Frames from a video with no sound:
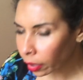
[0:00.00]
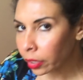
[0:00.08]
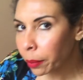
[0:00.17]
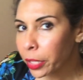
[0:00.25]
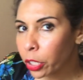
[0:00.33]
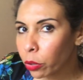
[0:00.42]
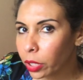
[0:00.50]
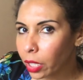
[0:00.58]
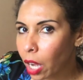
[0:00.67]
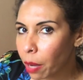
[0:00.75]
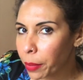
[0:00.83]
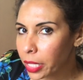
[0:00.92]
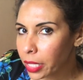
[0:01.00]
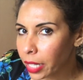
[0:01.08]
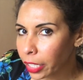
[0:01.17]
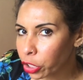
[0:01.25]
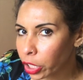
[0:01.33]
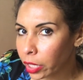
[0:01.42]
Let me know in the comments
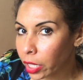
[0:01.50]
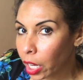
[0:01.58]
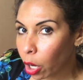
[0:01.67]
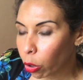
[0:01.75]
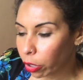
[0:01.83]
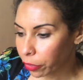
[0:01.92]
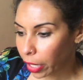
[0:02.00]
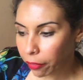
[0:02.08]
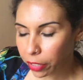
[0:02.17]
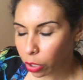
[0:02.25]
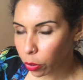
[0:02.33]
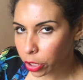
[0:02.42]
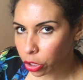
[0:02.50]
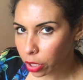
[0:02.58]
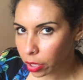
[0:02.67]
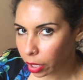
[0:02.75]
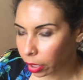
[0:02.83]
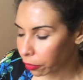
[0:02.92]
section, or if you have any
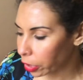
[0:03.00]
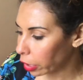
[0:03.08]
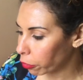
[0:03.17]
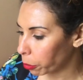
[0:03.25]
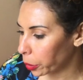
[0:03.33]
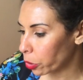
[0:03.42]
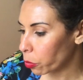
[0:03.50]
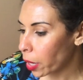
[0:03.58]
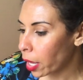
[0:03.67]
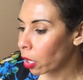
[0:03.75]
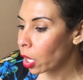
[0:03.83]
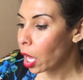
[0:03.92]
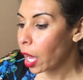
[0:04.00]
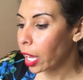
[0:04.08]
questions, I'd love to hear from you as well.